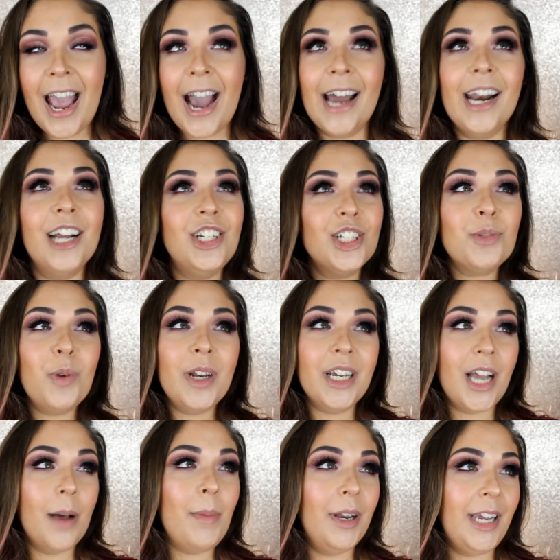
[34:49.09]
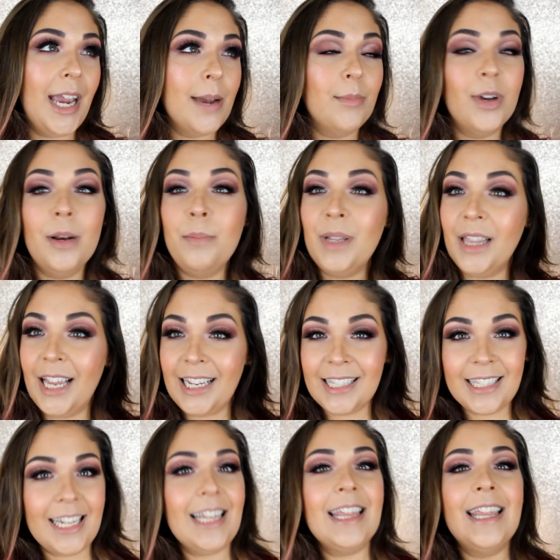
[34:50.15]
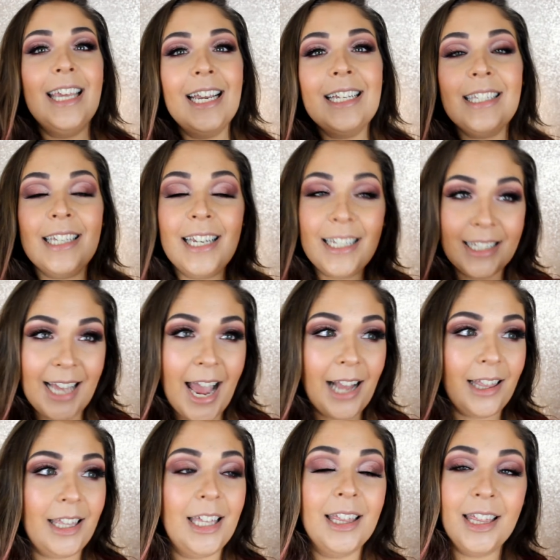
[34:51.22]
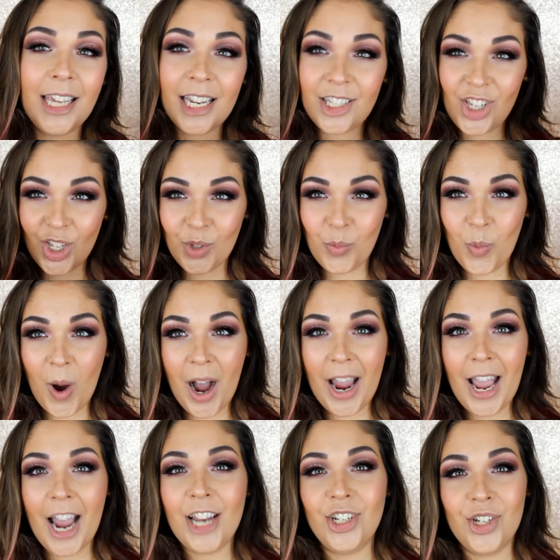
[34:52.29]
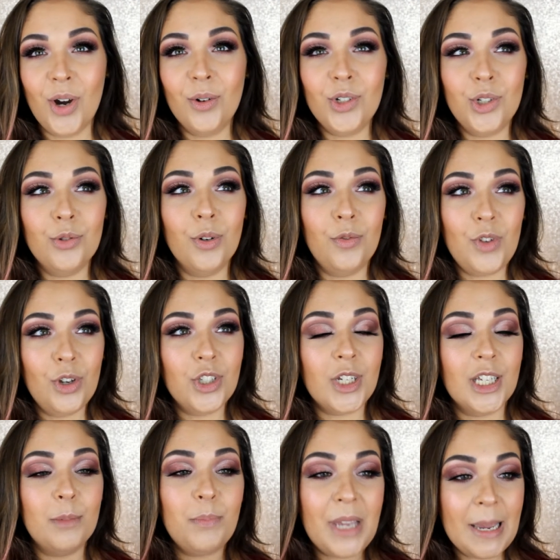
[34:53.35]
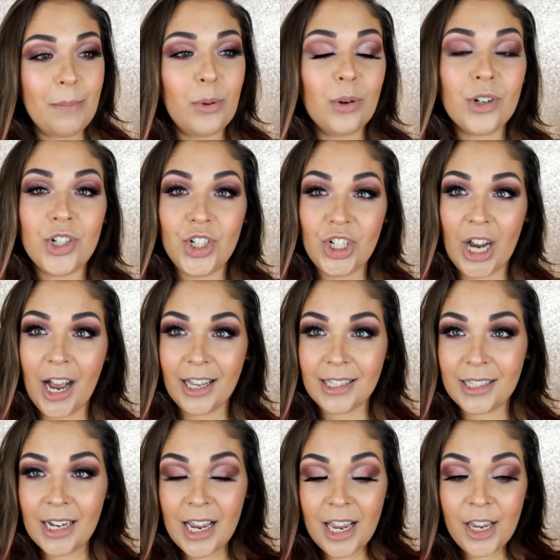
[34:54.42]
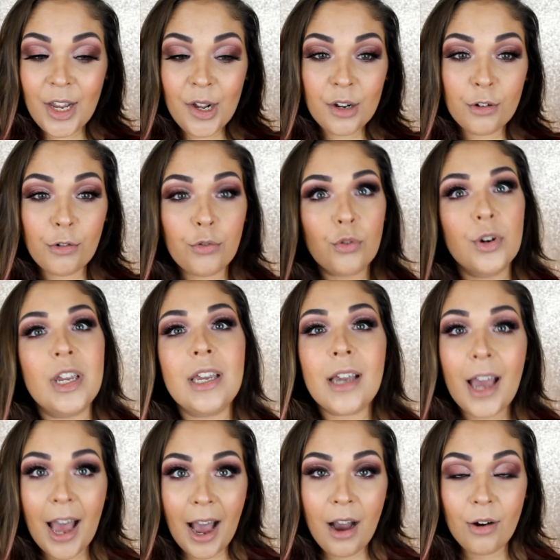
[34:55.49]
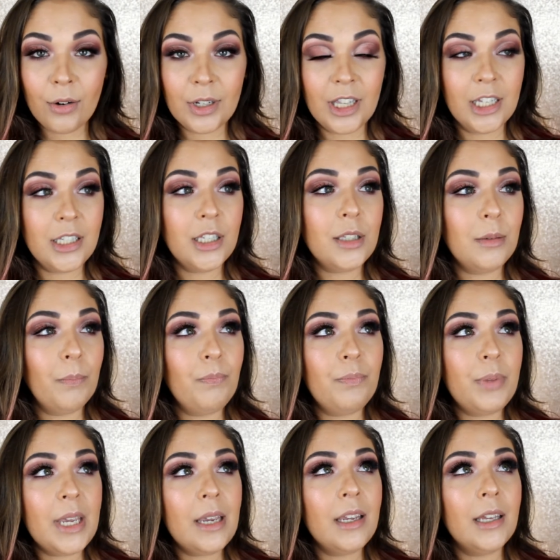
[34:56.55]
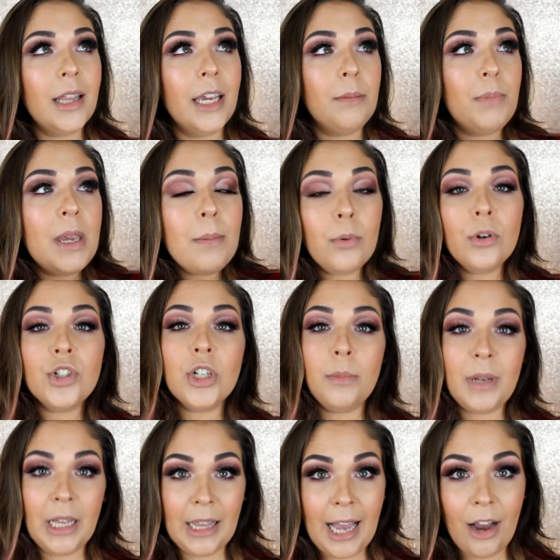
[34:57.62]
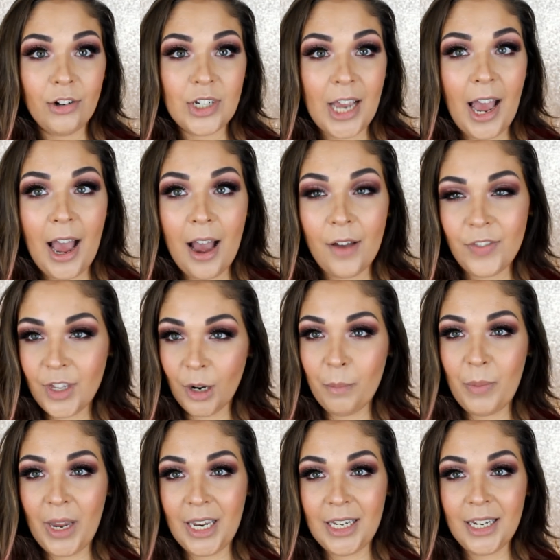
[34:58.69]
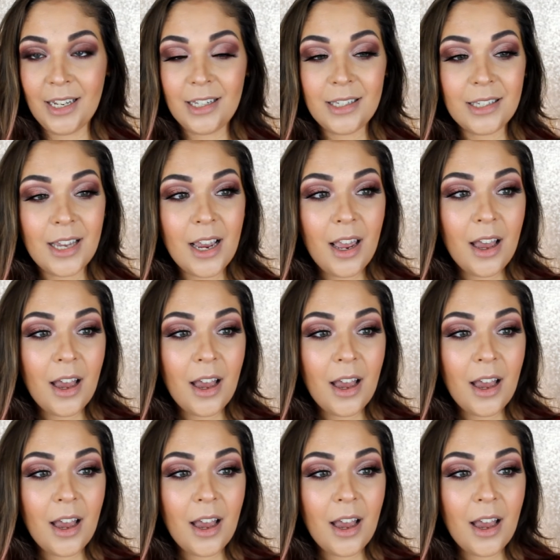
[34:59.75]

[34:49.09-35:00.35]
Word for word: And I just want to come on camera and be like, see, this exactly, this is why I don't do reviews, because people just freak out. This is, like, people should be allowed to have their opinions.